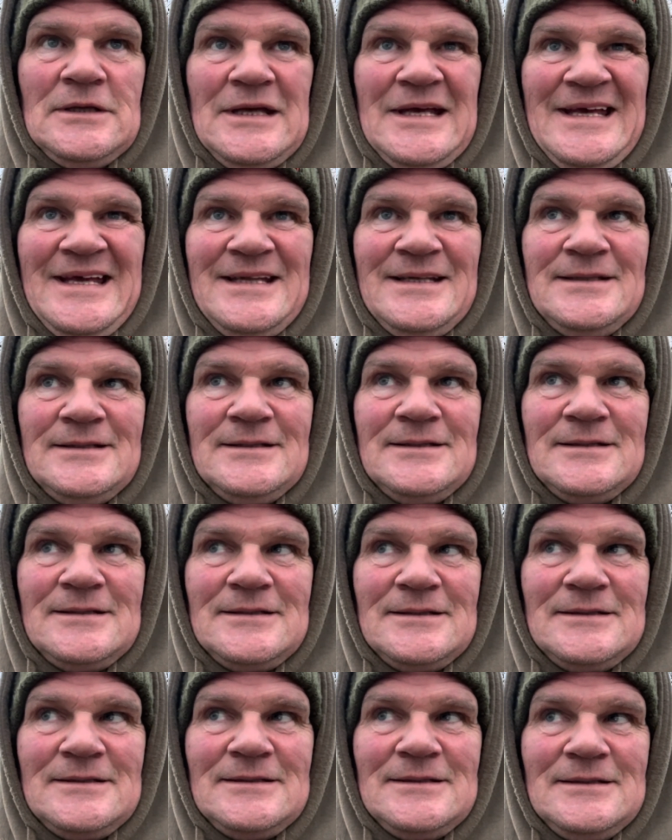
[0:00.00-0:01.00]
and
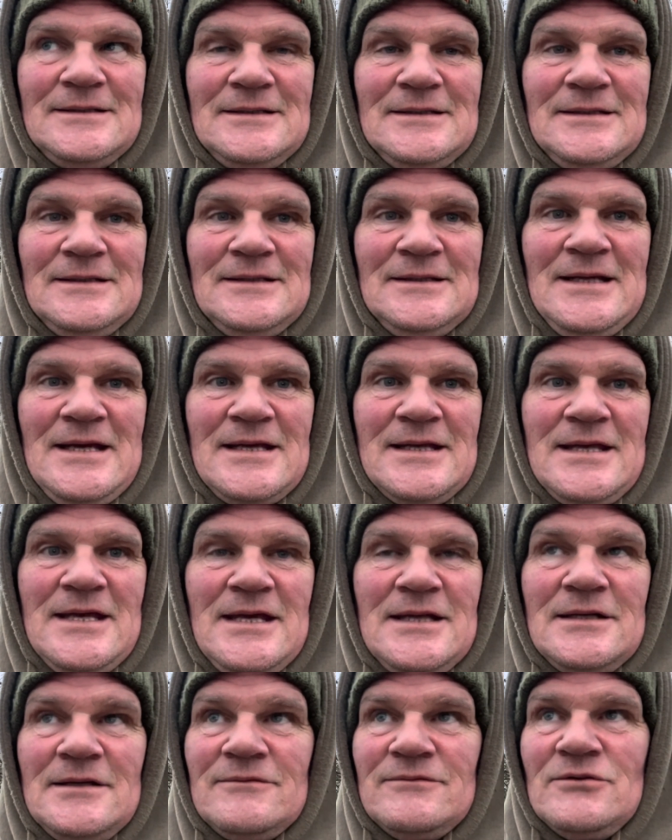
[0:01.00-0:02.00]
yet
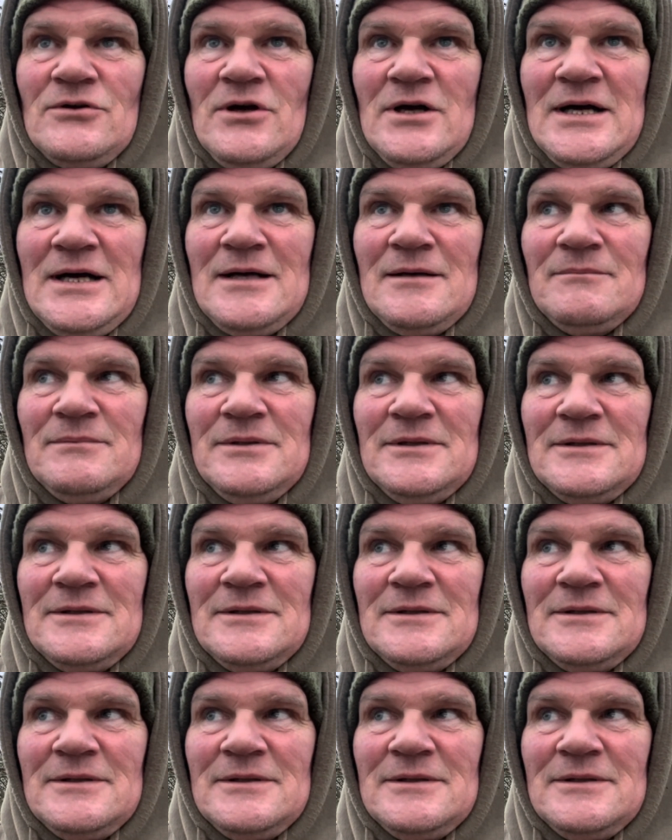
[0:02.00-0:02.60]
again, I've got up,